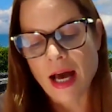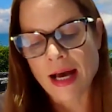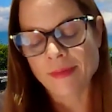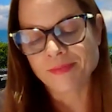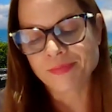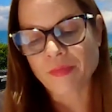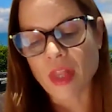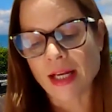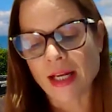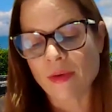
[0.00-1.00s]
And
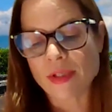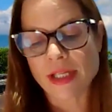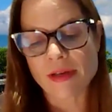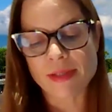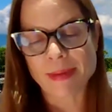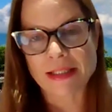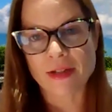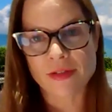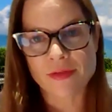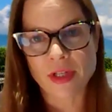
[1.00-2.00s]
I also spent
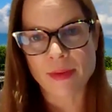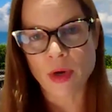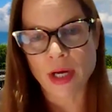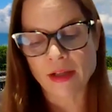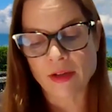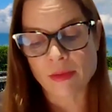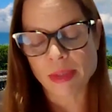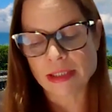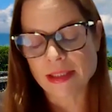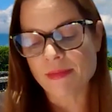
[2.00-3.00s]
a lot of time working on the
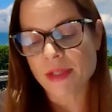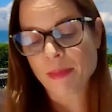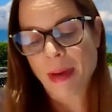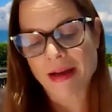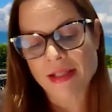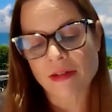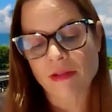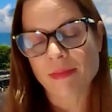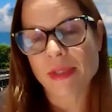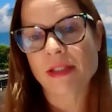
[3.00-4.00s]
build-up to the Paris
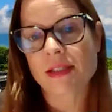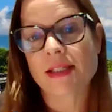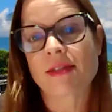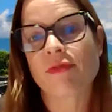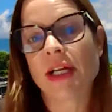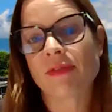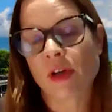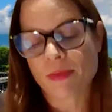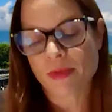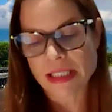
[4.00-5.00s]
Agreement as a friend of
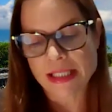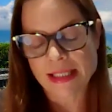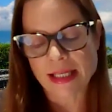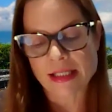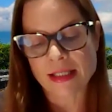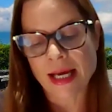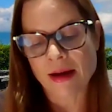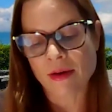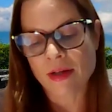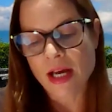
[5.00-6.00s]
COP26, and
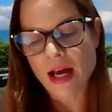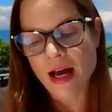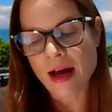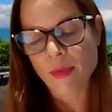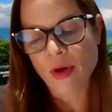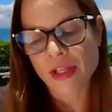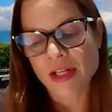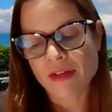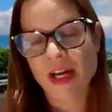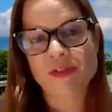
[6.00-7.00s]
now on
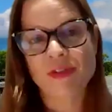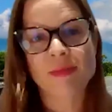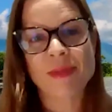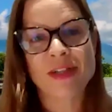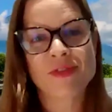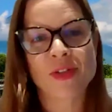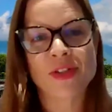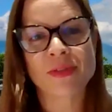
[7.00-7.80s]
the advisory committee of Dr.